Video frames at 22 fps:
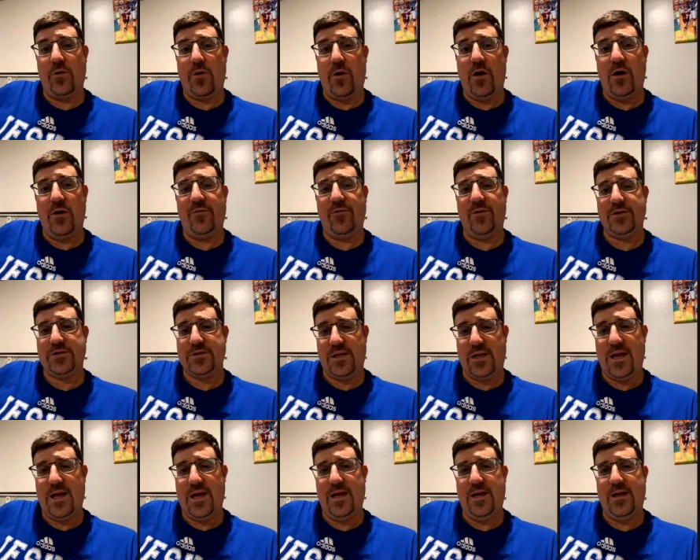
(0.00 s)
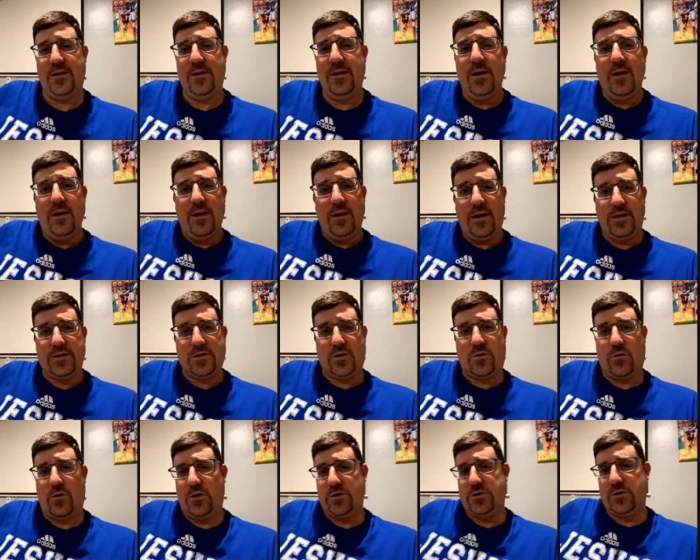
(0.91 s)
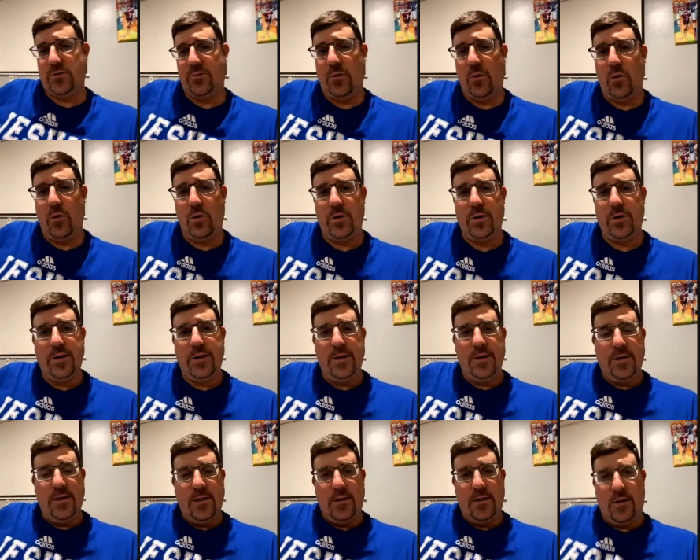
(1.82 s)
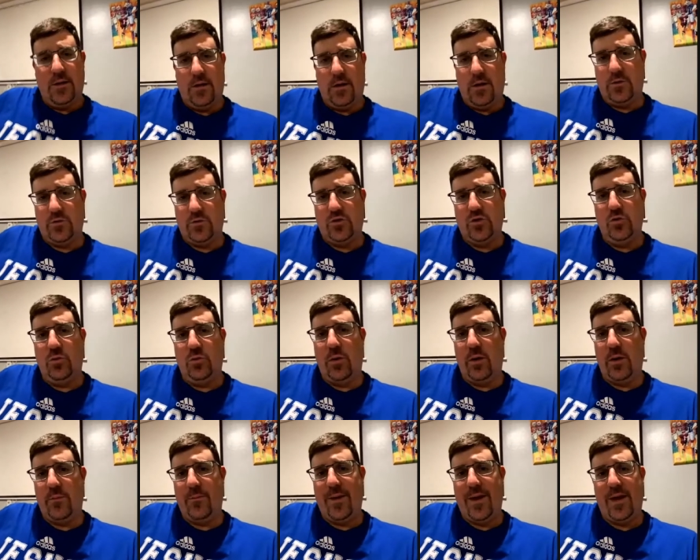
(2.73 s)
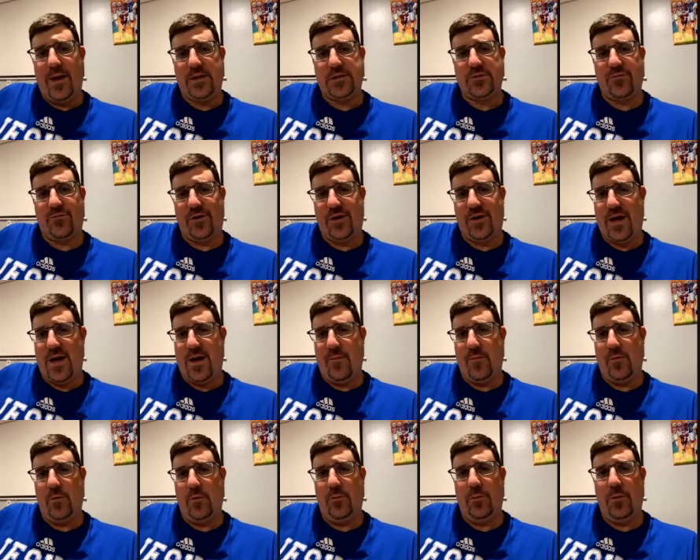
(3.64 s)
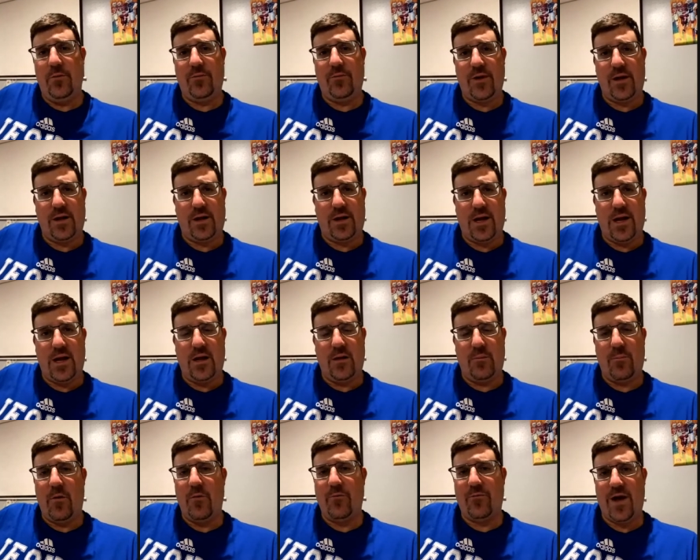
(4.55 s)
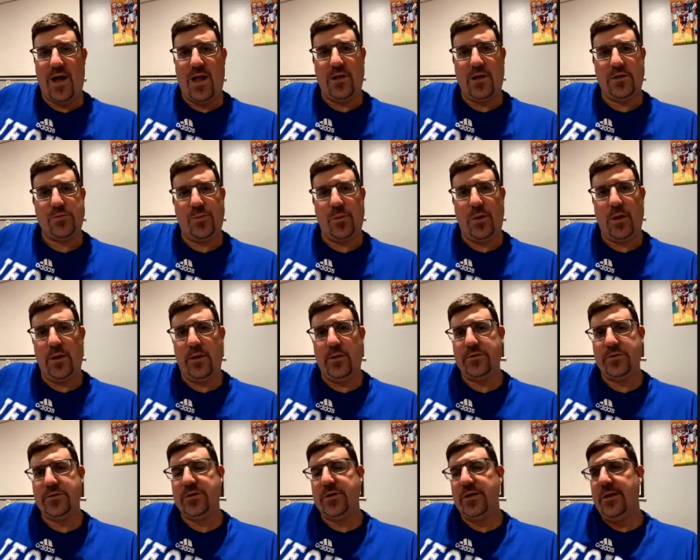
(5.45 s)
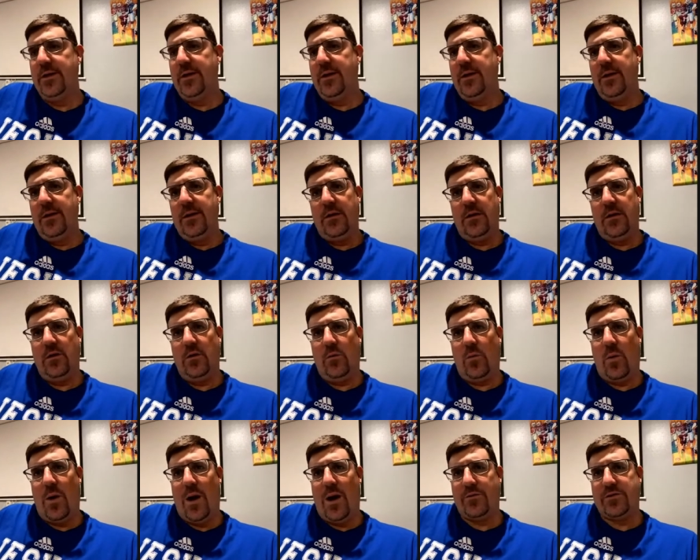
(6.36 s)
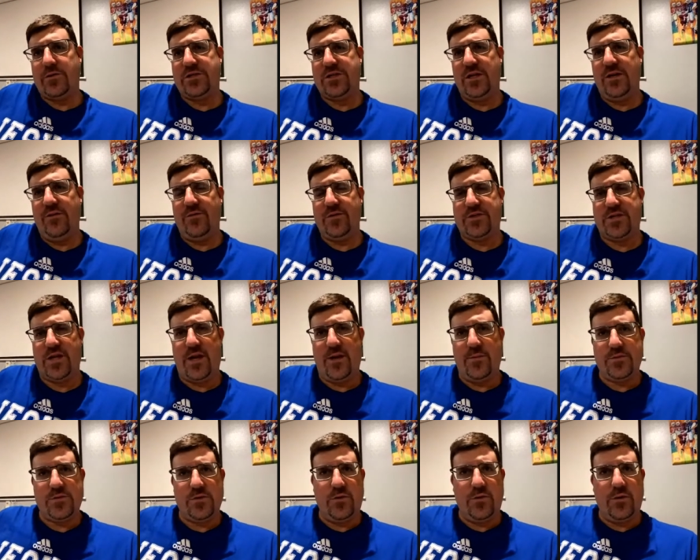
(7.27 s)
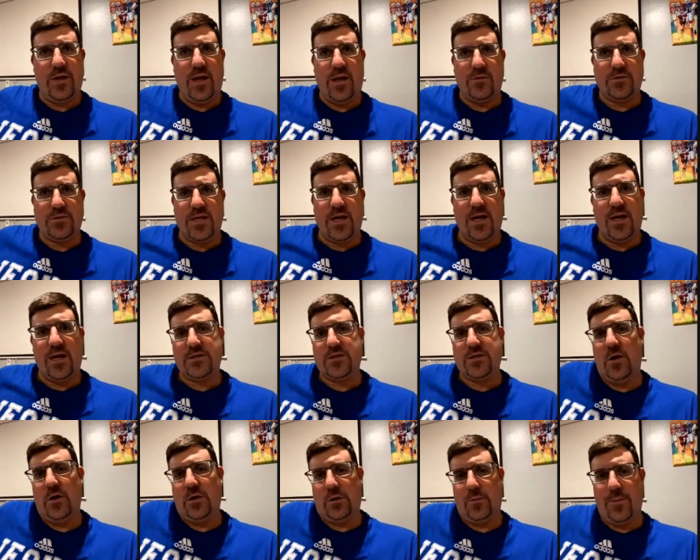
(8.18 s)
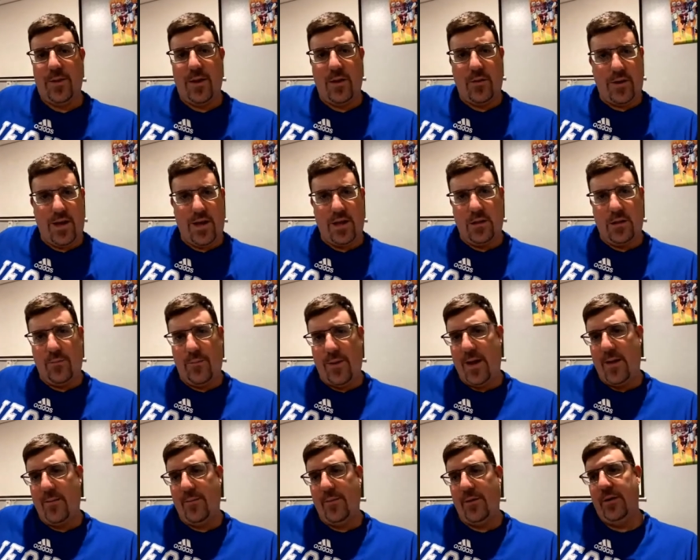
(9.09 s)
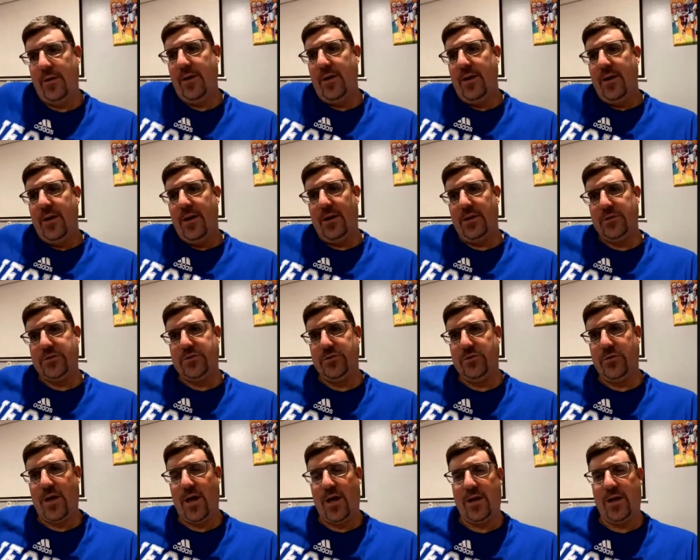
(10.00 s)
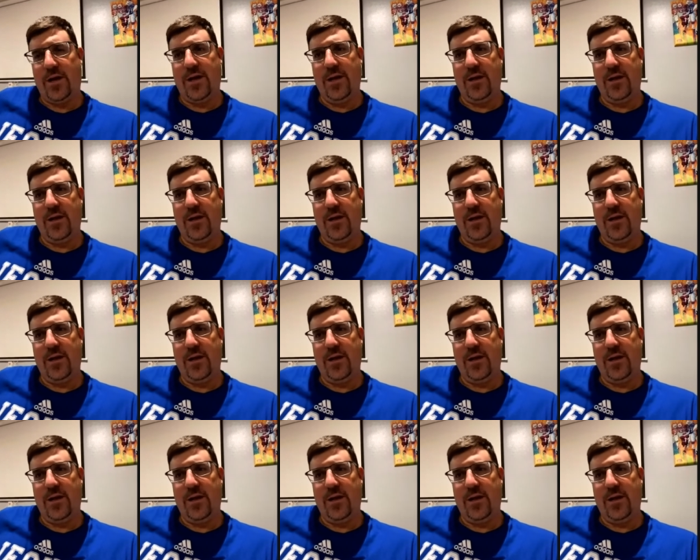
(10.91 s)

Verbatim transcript: on the offensive line. That's across the board. Uh, two running backs are phenomenal, both kind of co- both college players you know, wide receiver Sampson on the outside. I talked about Alabama, LSU kind of